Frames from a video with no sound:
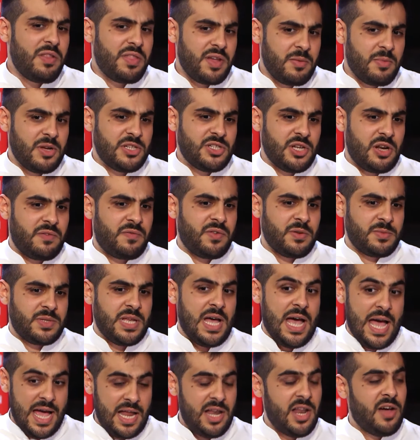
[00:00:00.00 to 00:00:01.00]
thing about genre films that
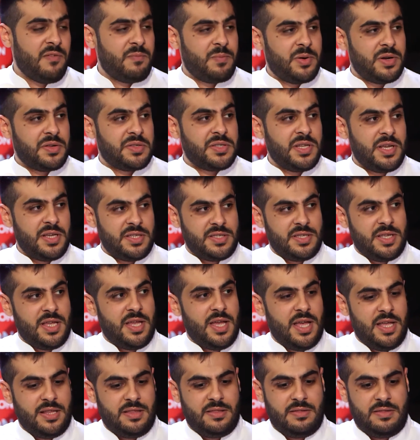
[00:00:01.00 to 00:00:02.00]
I love personally is
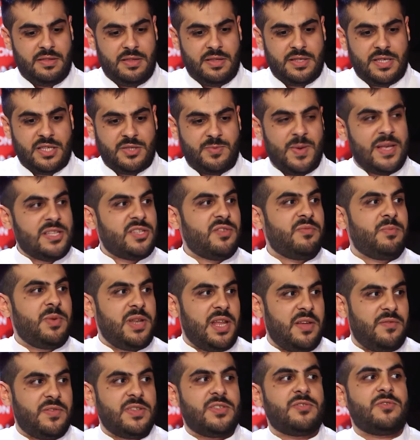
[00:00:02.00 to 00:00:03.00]
the suspense of
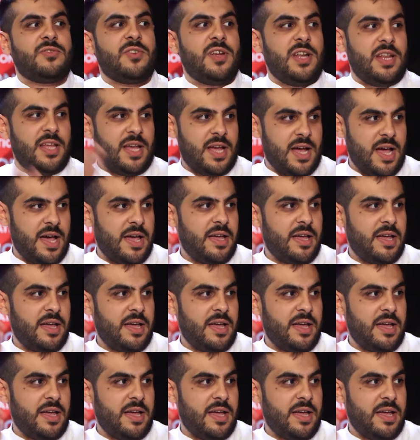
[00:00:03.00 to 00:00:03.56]
belief is really high.